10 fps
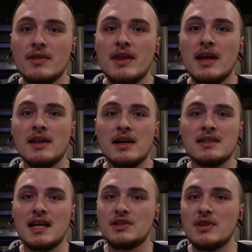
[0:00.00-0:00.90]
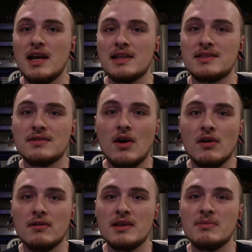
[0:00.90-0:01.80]
than a tattoo that's
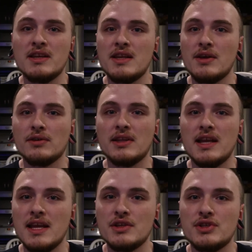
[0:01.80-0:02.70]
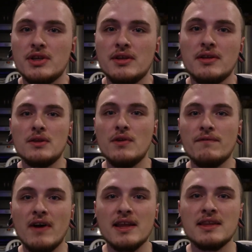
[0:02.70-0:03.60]
already been healed and aged. You
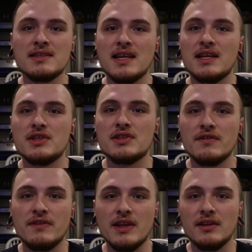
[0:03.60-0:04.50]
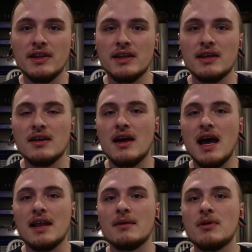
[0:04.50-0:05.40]
find the stages of healing
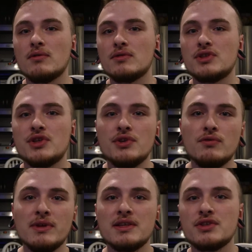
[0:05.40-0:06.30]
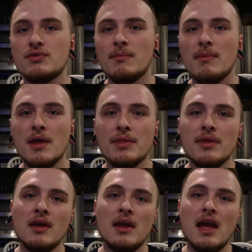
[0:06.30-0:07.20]
at about 2 weeks to a
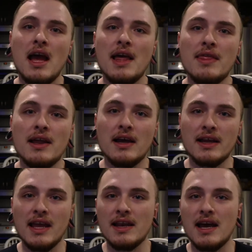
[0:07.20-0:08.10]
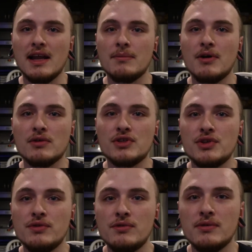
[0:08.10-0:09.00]
month, and then again at about
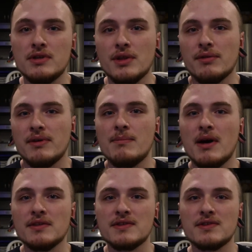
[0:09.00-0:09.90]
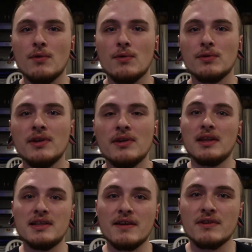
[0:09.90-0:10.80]
2 to 3 months old.
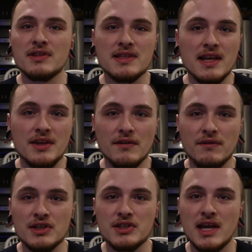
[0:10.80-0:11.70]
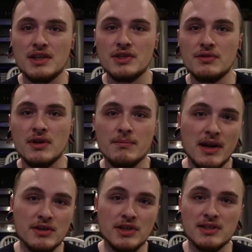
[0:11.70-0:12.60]
The difference in your fresh tattoo
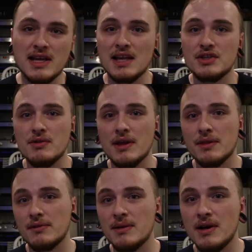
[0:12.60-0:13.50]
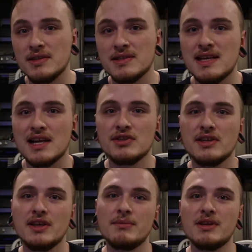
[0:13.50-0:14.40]
compared to your tattoo at 3 months is actually
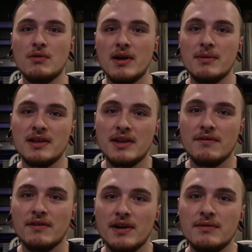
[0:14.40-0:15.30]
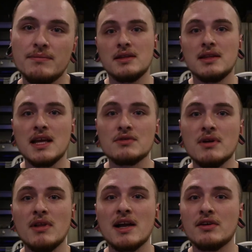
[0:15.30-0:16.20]
going to be quite a bit different. That's why
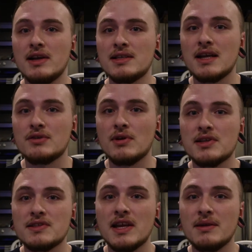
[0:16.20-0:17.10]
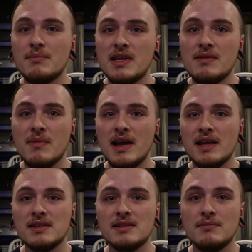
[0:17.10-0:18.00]
black and gray tattoo artists like me
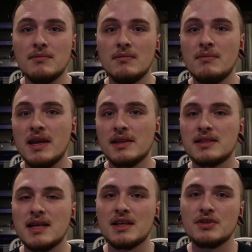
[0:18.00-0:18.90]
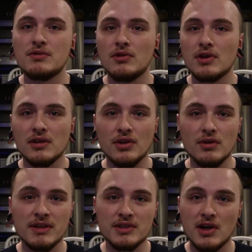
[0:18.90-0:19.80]
might make the tattoo look a little
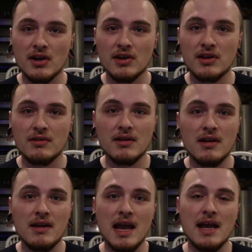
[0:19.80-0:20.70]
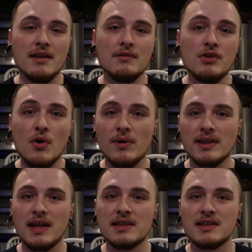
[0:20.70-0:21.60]
bit darker, and knowing
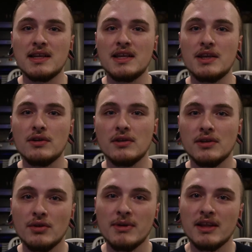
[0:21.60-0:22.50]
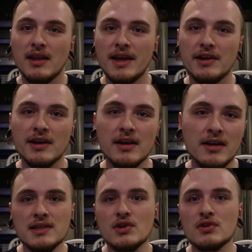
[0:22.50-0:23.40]
that it's going to heal a little bit lighter.
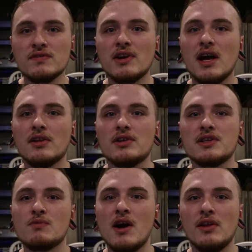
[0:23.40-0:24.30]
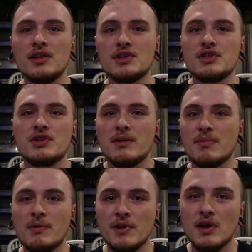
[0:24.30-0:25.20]
This goes for color as well, and just trying to
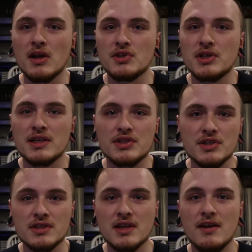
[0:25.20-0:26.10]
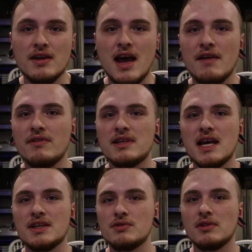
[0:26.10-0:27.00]
bump the contrast just to have the
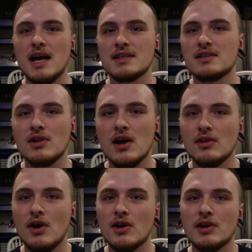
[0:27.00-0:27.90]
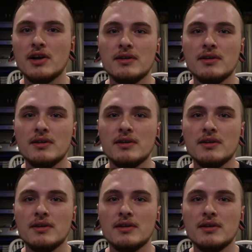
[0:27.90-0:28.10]
tattoo last a lot longer.